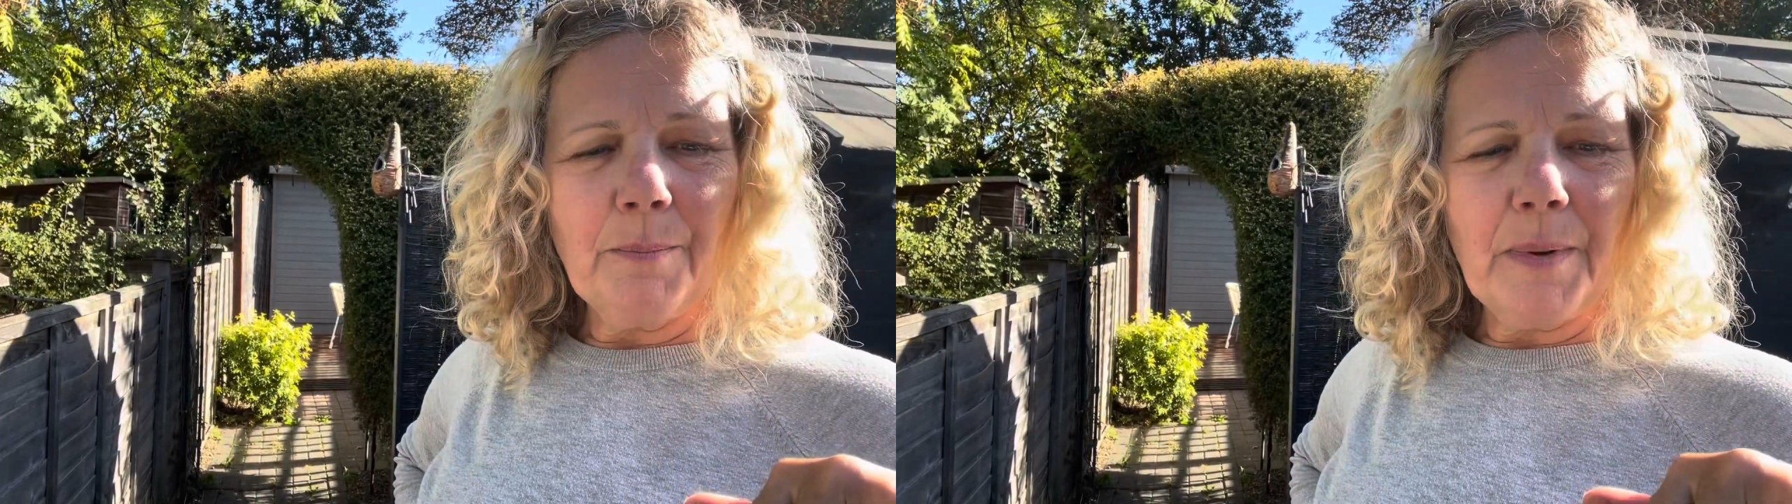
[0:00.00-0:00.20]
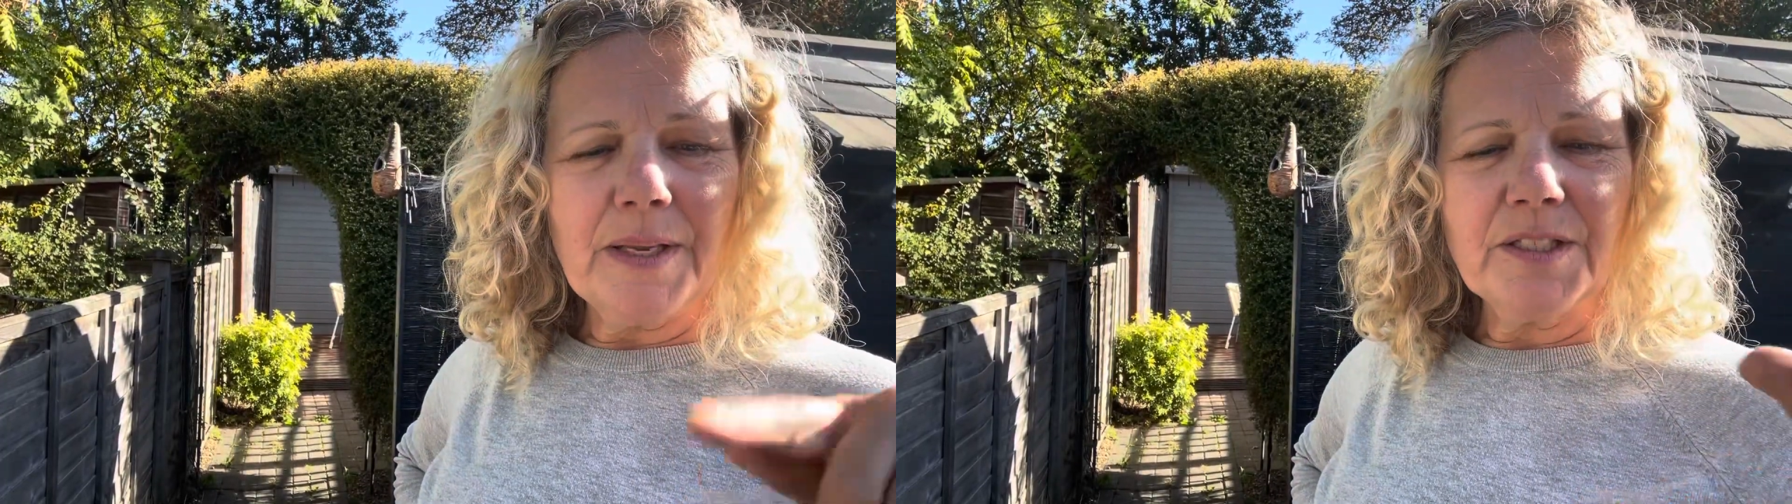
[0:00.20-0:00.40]

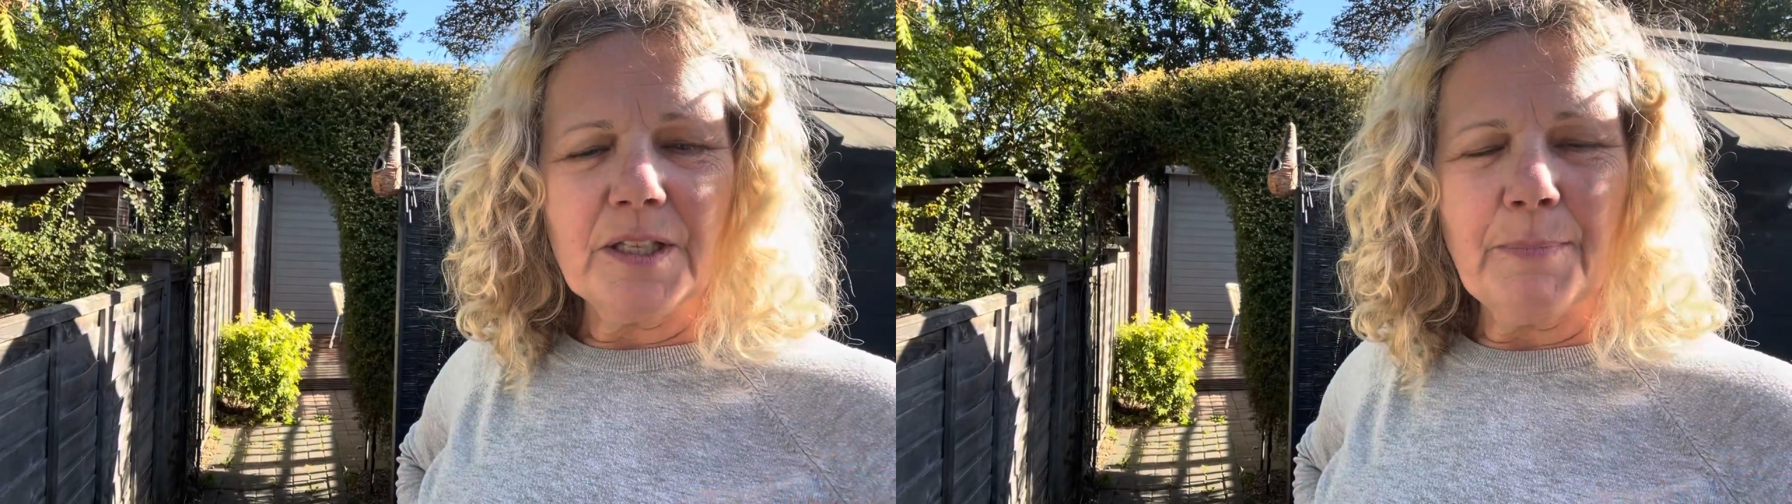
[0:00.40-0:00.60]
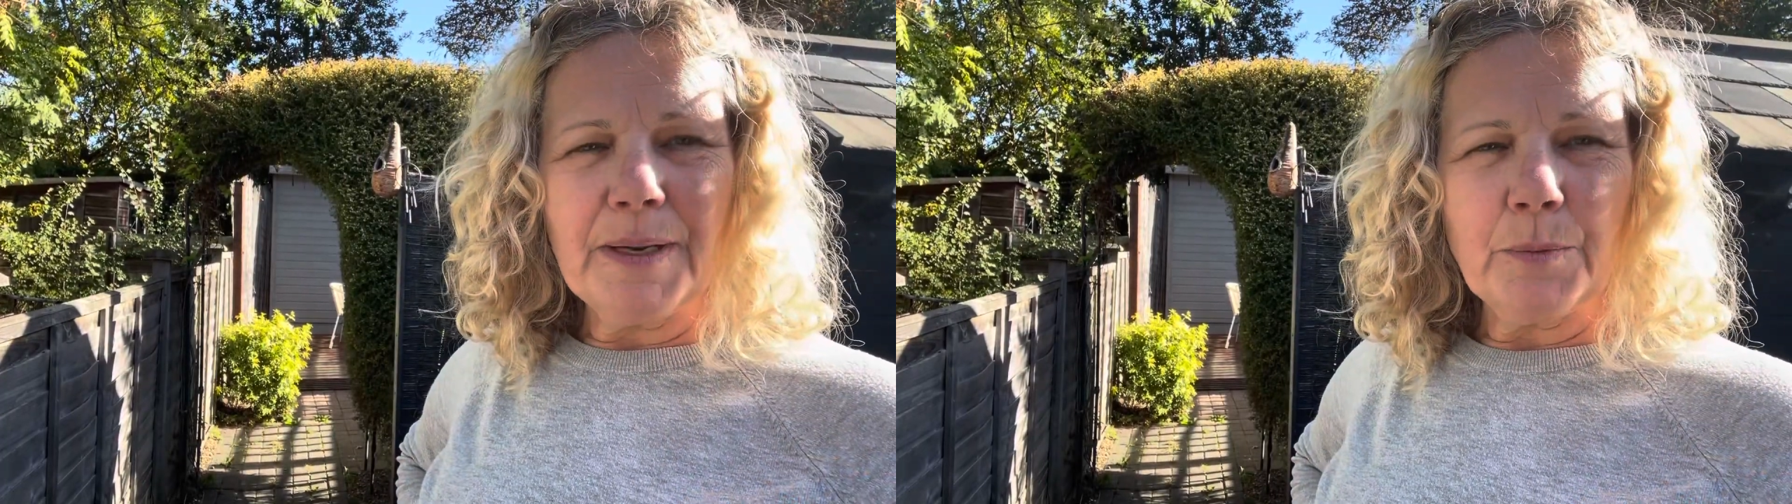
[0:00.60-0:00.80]
into
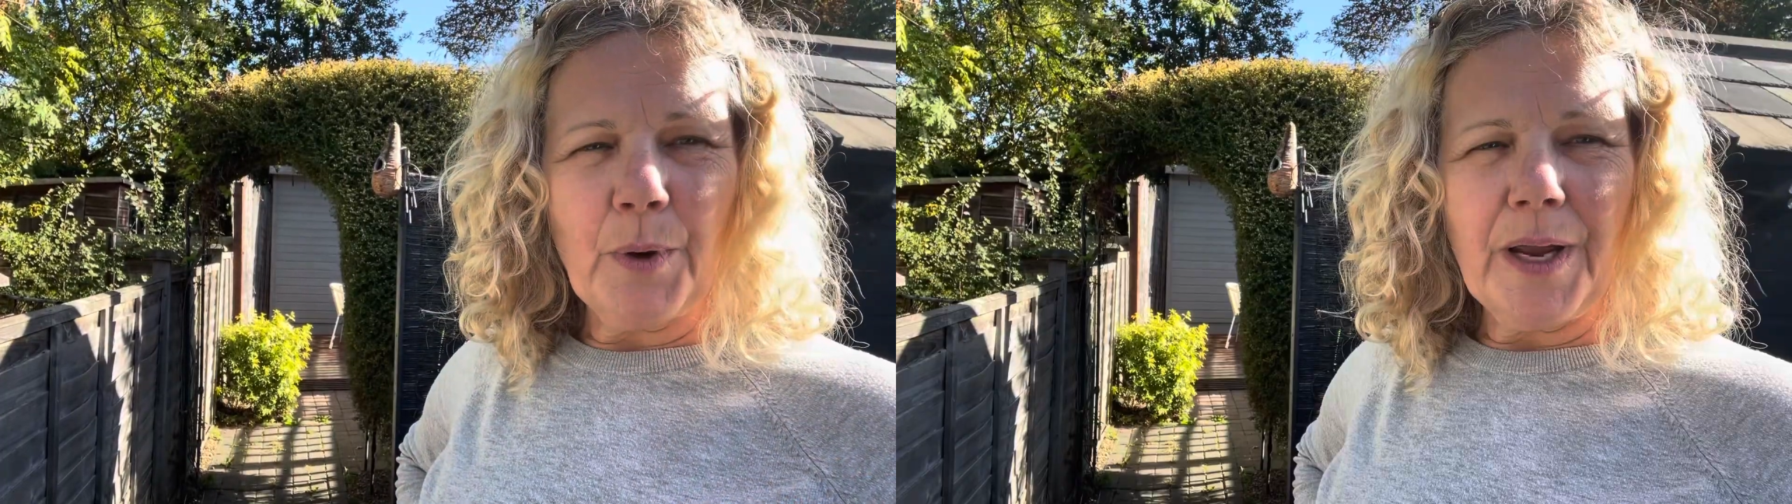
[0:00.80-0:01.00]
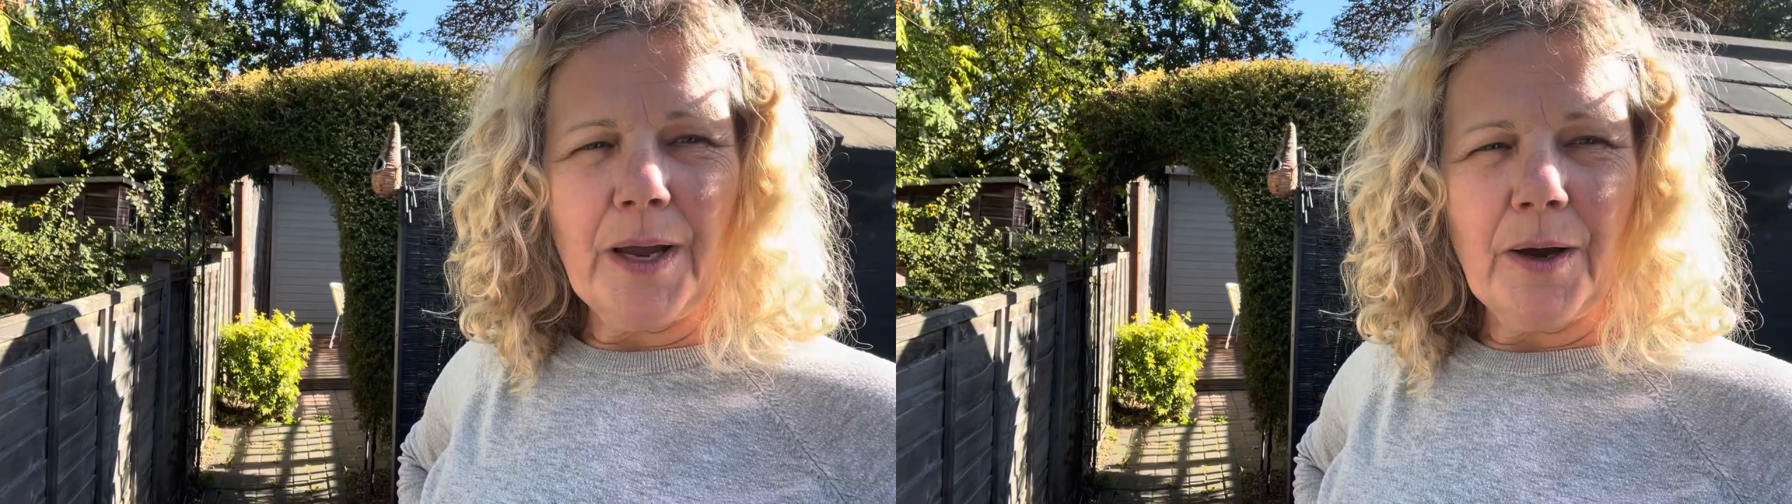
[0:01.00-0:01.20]
the bed
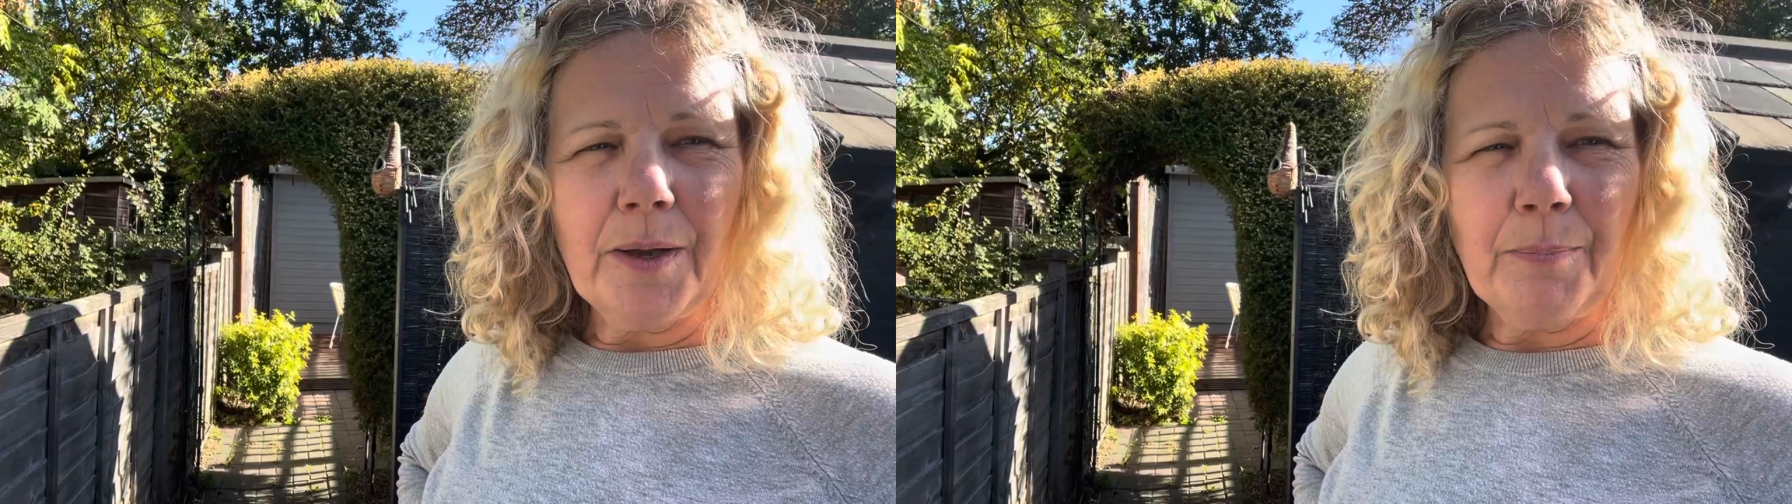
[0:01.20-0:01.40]
where I